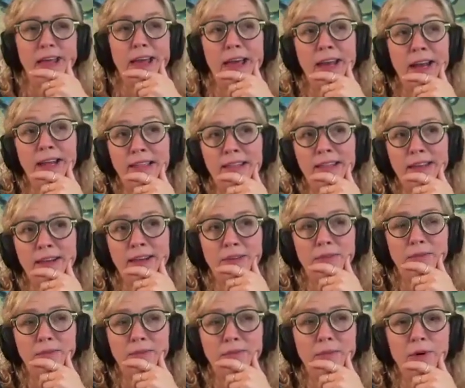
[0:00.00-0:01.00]
And I think
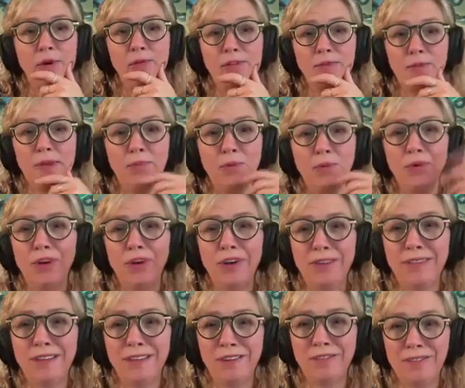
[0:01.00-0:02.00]
most people
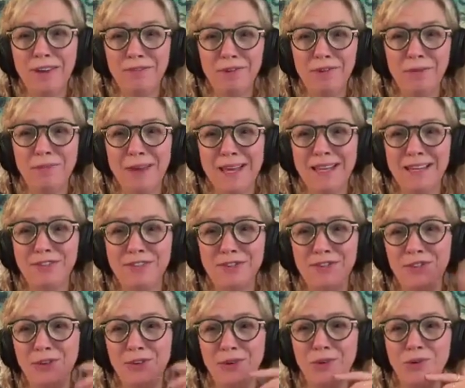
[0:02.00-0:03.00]
could that have ever been
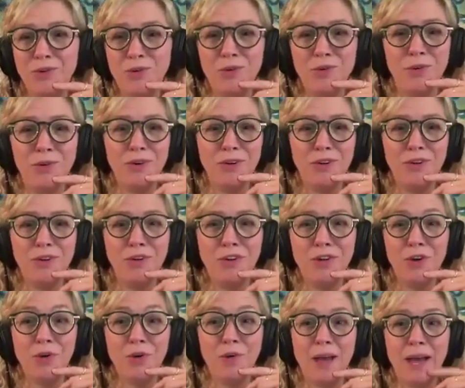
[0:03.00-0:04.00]
to,
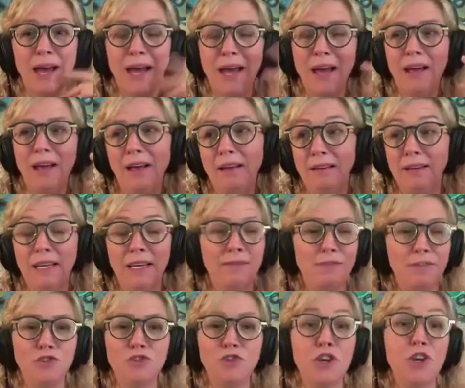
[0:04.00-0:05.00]

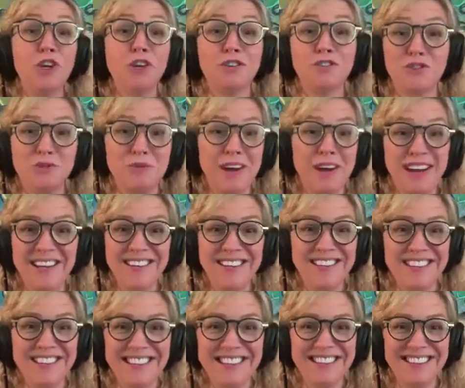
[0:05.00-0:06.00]
even church, right?
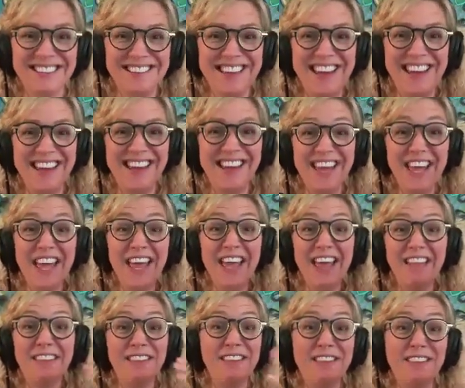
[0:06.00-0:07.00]
It's like
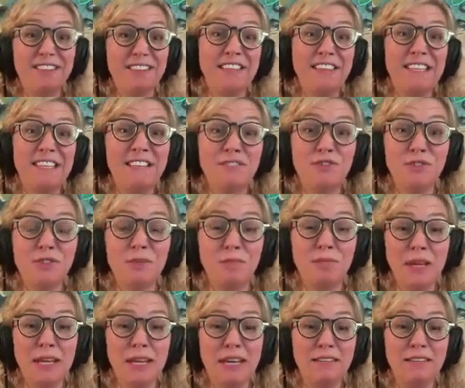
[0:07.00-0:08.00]
these are the
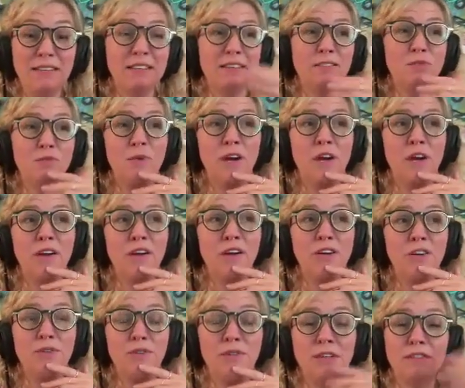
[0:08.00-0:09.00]
places where,
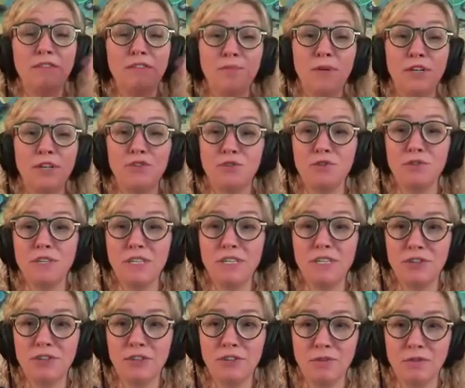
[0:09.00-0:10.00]
these spiritual
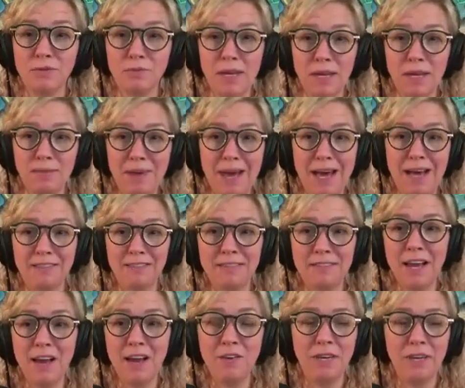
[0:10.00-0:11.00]
teachings are being passed
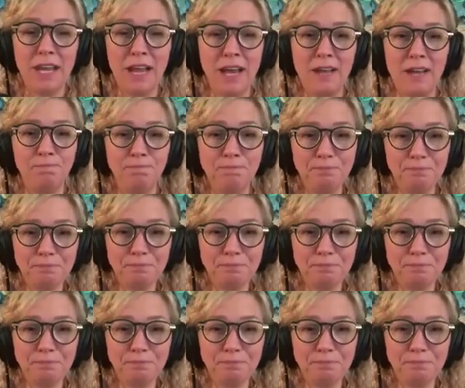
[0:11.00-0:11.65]
down, yet